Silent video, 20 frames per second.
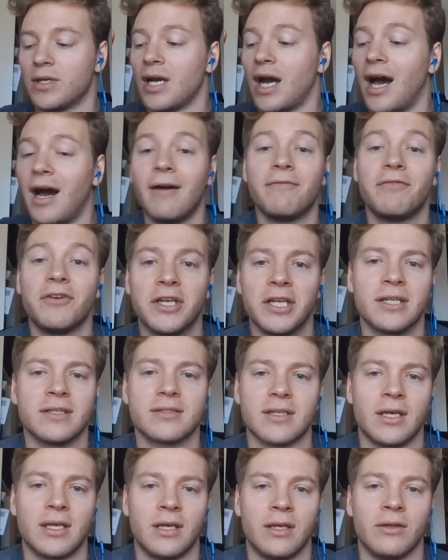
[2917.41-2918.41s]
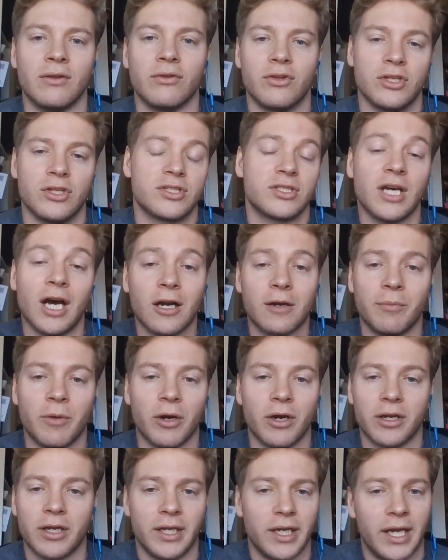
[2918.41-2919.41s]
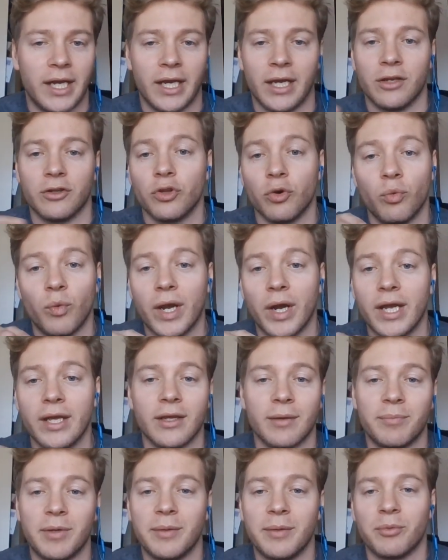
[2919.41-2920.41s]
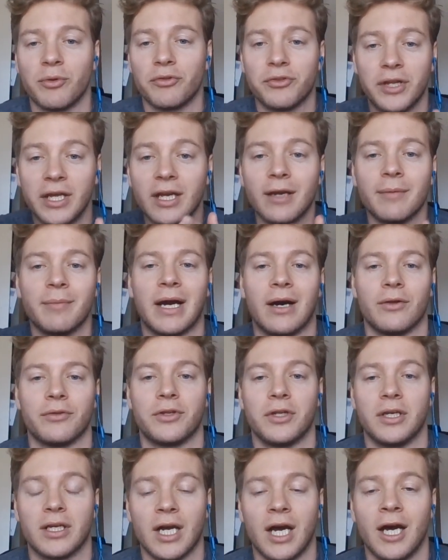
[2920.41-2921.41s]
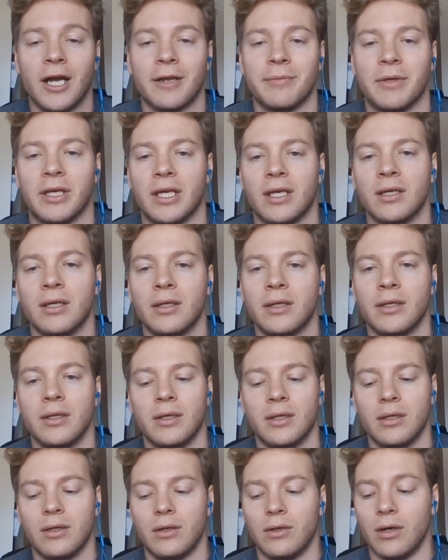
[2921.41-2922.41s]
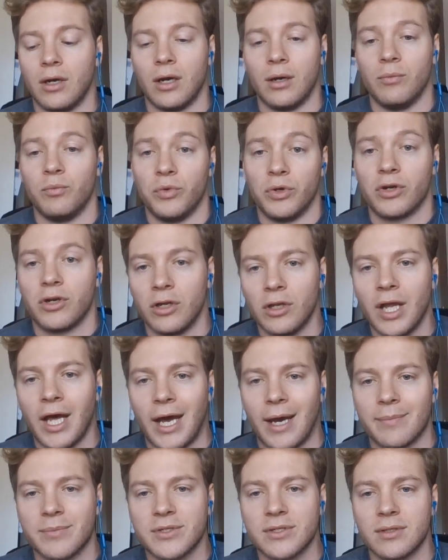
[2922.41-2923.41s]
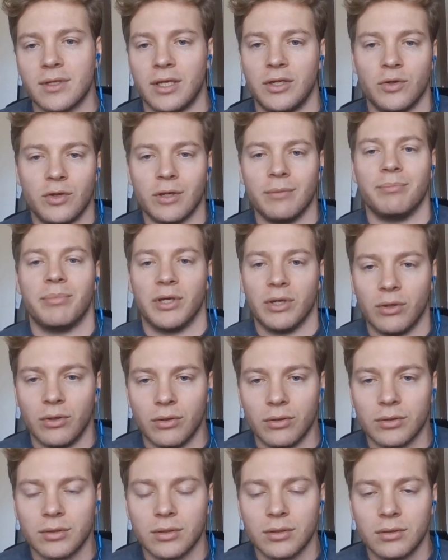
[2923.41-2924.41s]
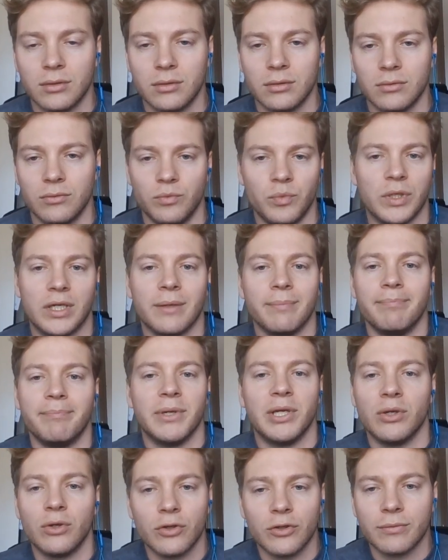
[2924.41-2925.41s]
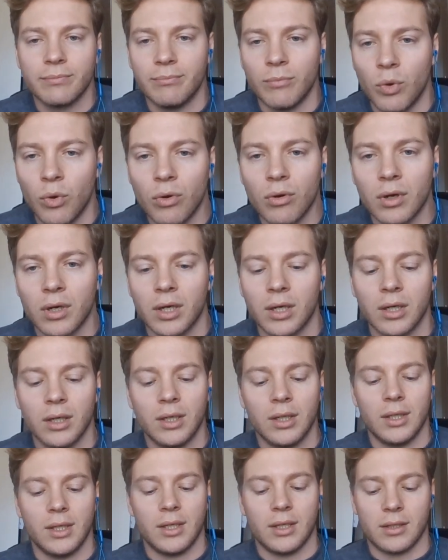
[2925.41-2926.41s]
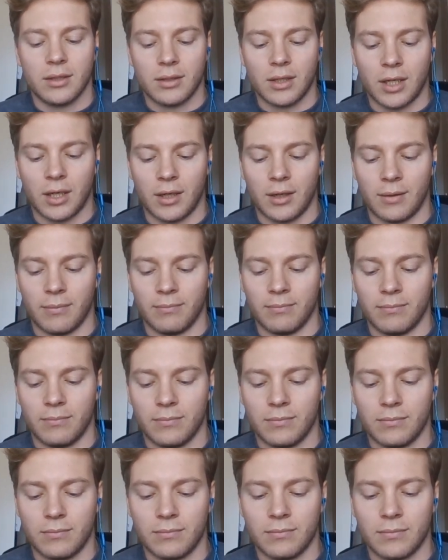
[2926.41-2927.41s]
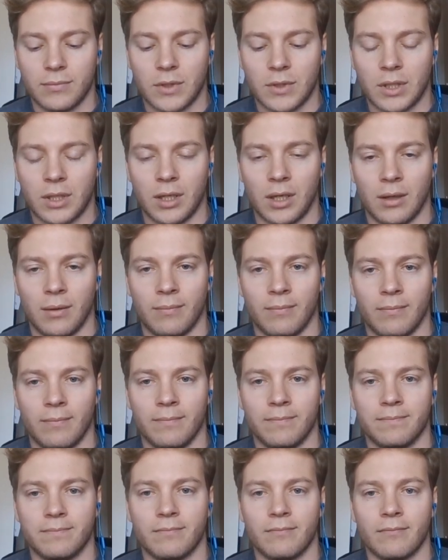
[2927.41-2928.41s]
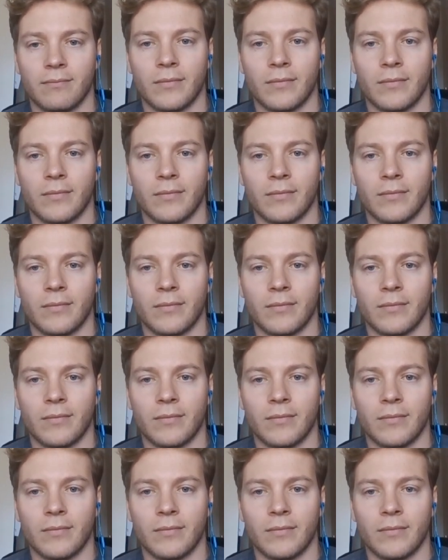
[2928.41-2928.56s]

confidence in the stock market and the way that people think about the economy will collapse, and we can build more um, um,